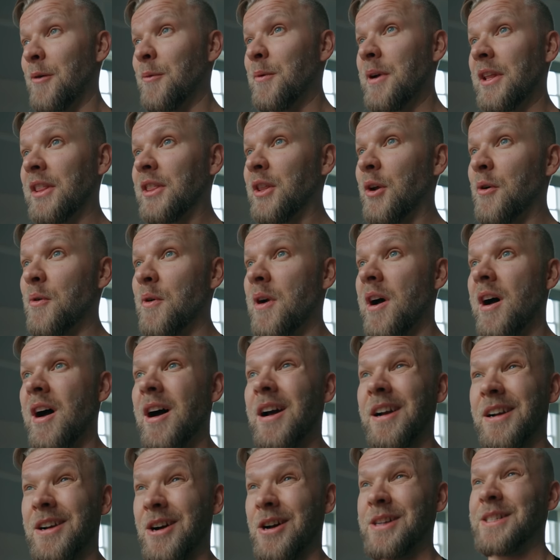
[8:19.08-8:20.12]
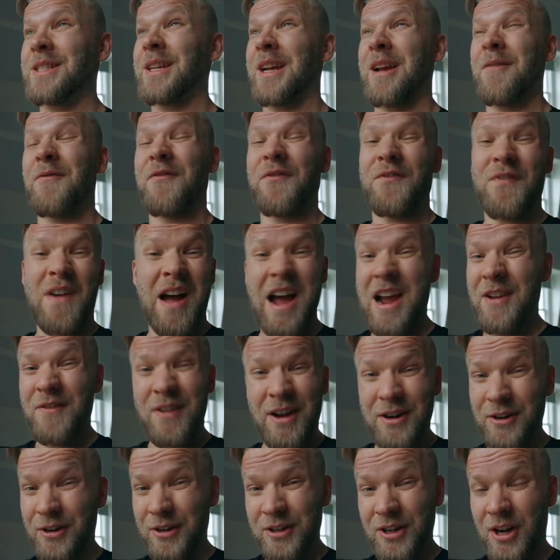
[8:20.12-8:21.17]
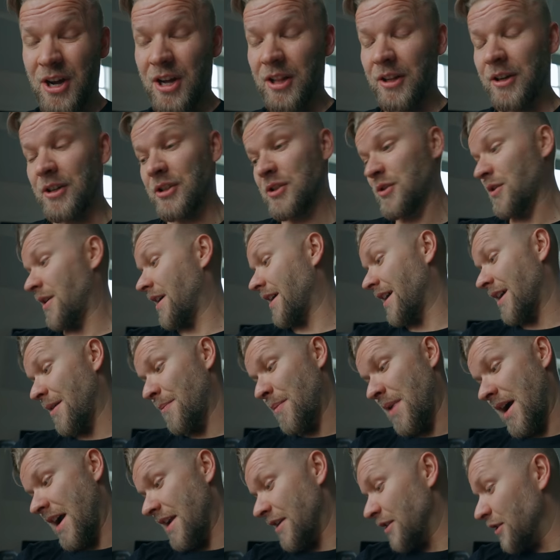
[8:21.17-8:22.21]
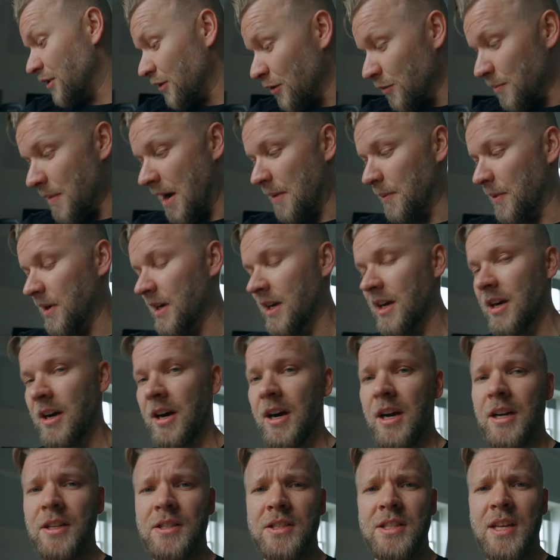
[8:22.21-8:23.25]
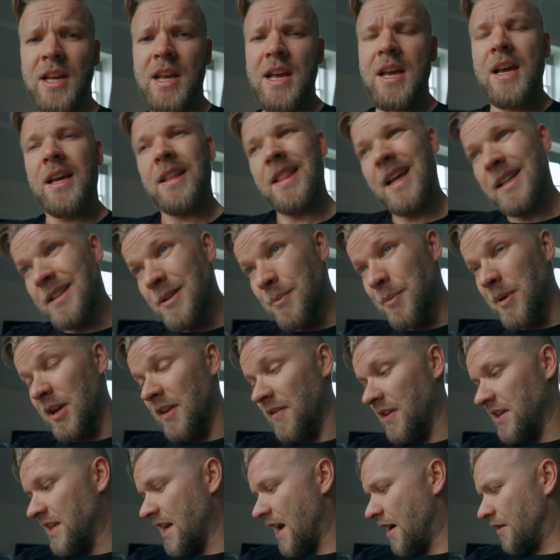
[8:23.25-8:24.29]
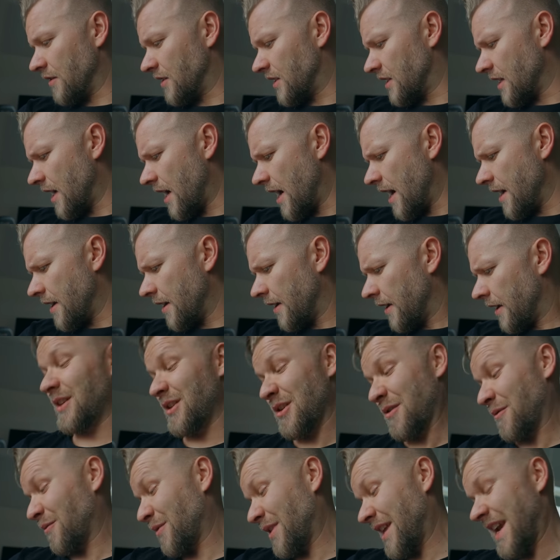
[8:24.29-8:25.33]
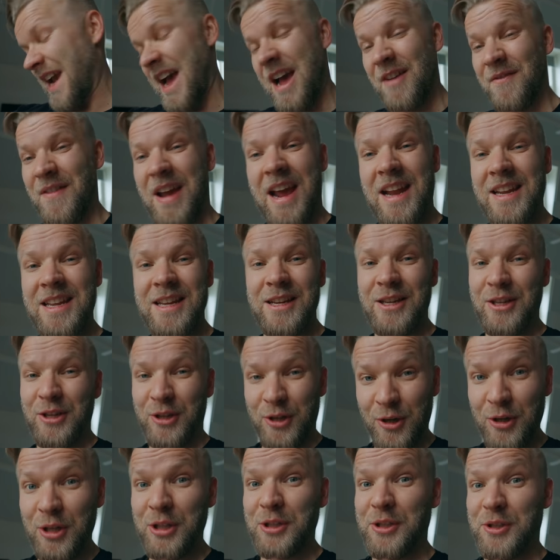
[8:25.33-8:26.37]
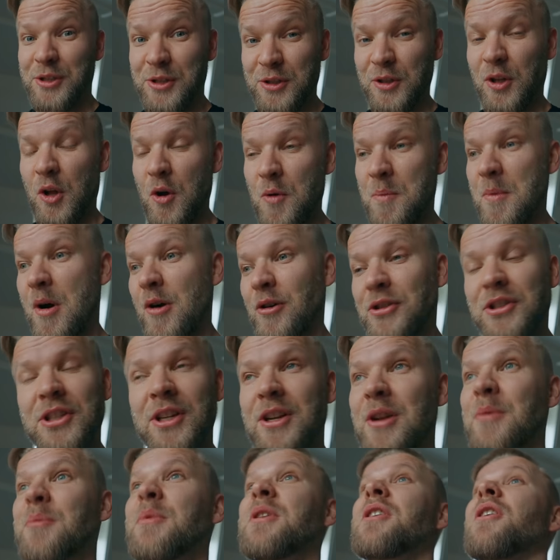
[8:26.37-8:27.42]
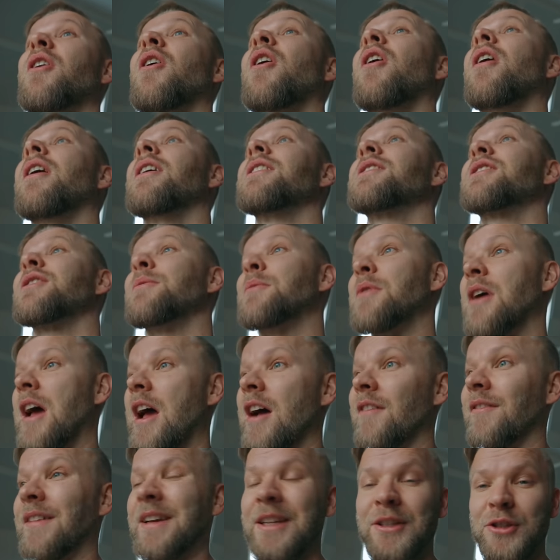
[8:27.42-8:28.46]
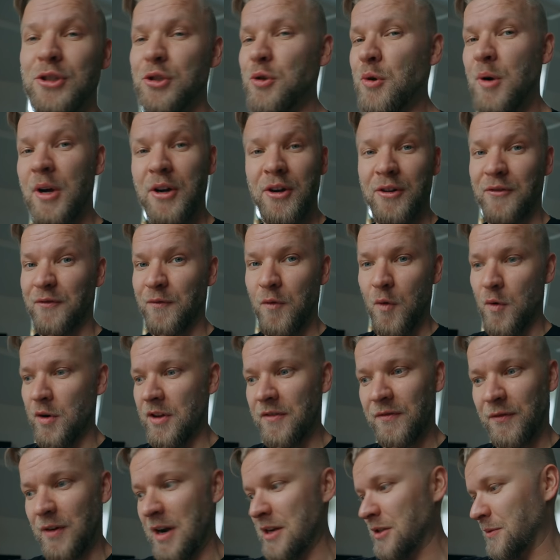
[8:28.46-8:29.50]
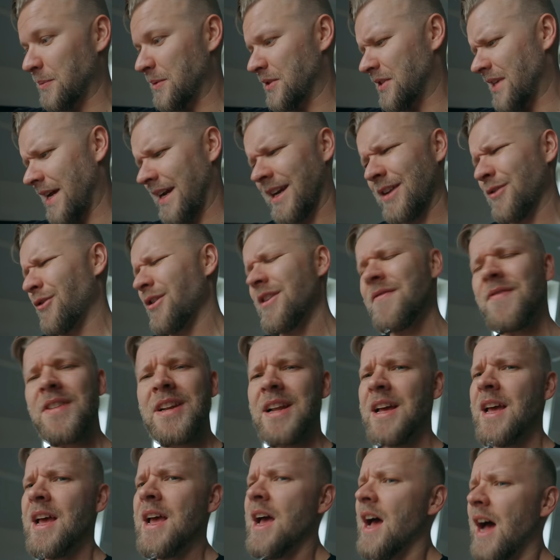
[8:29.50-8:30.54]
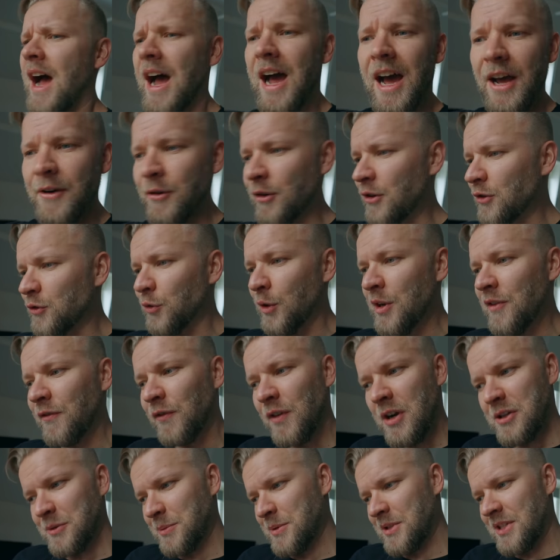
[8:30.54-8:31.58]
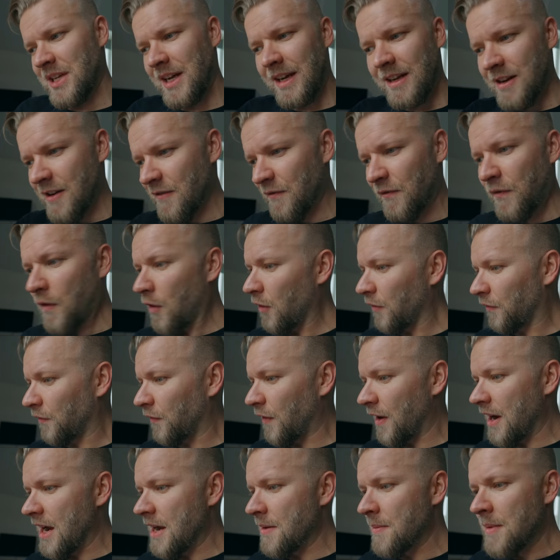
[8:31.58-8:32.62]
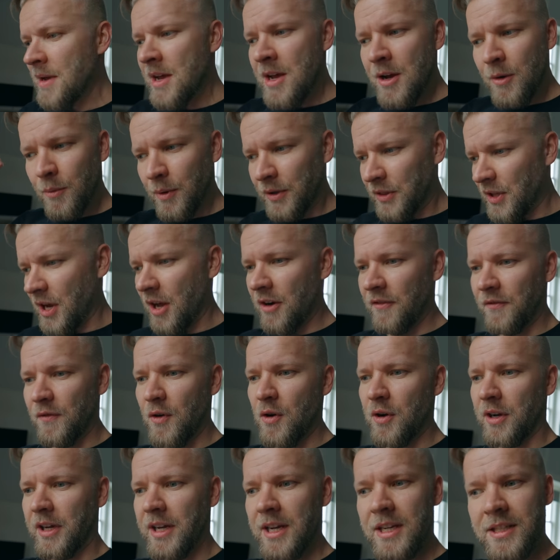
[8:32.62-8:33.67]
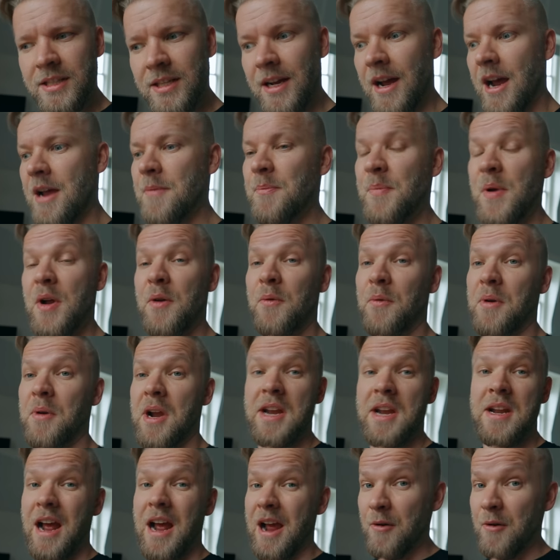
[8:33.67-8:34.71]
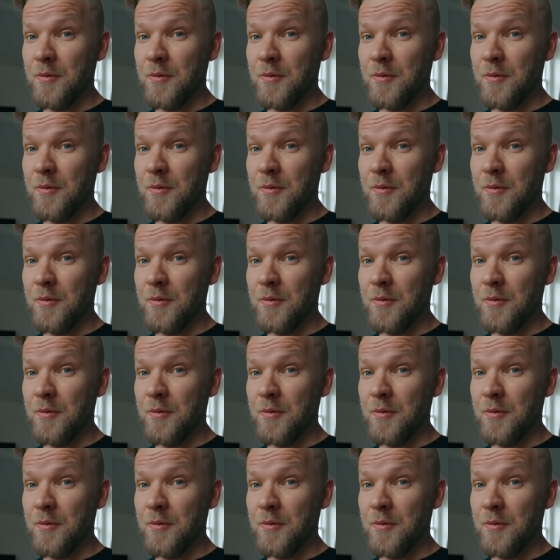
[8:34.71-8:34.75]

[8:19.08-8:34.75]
with the RAW, costs like a $500. So I got to buy new memory cards. That's a bit of a downside. You don't really have any good slow motion. It'd be awesome to have like 240 frames per second or even 120 frames per second in full frame with autofocus, high bit rate.